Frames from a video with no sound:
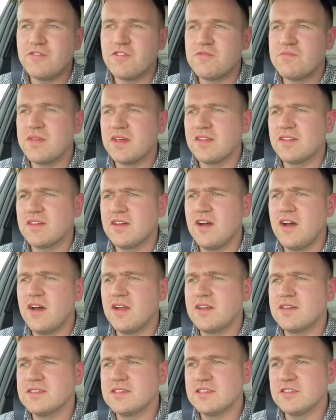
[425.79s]
from this
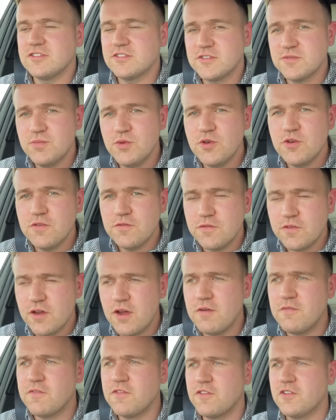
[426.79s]
car, is it's smooth,
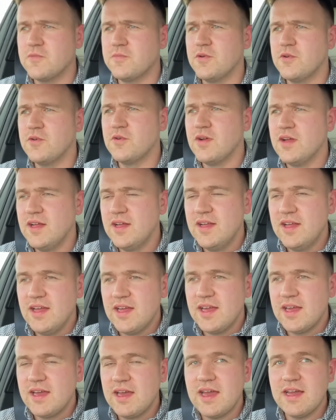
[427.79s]
comfortable,
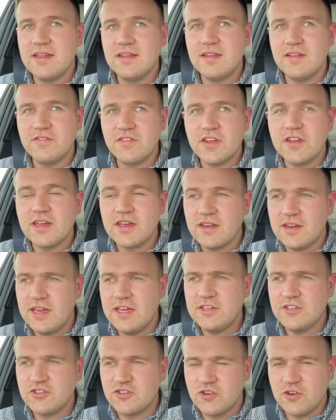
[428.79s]
and they've done a
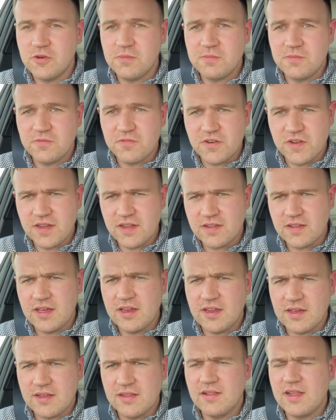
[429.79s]
great job for this
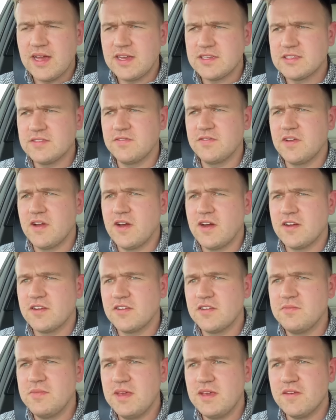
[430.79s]
kind of class of car
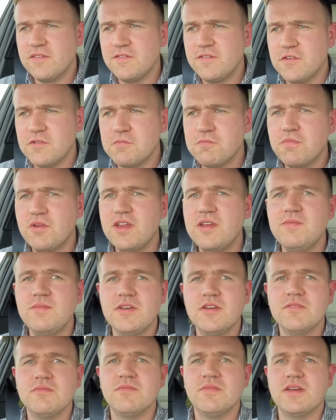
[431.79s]
to make it feel
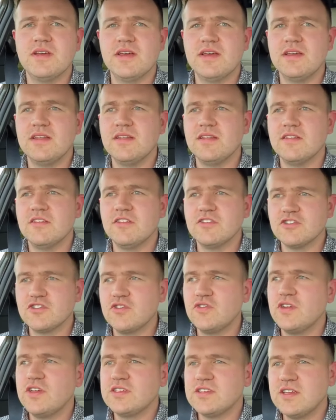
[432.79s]
premium and
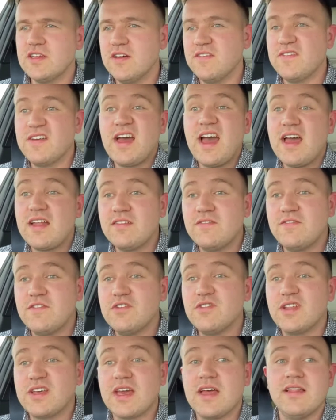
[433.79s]
luxurious enough and
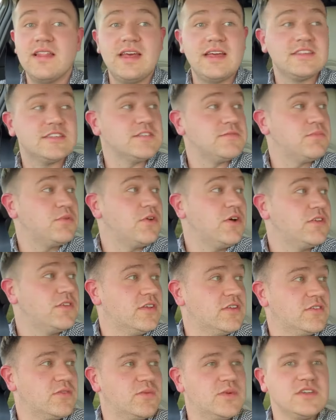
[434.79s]
feel like a Lexus
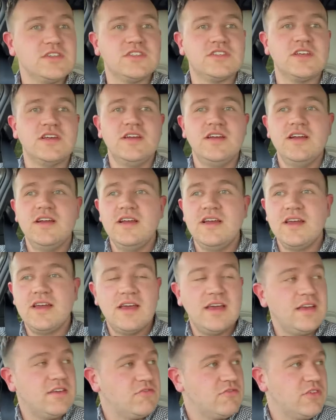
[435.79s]
product, which
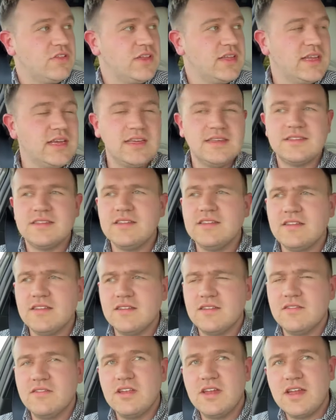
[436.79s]
is really nice. And
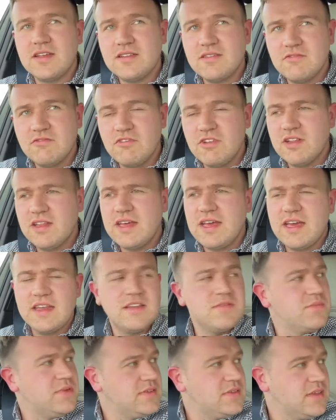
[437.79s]
there isn't really
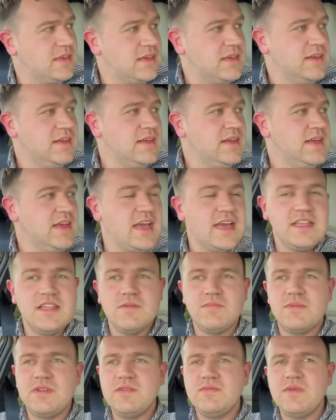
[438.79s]
anybody in
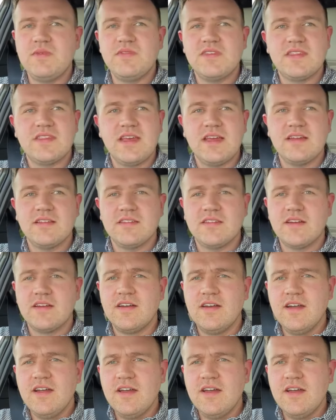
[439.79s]
the premium sector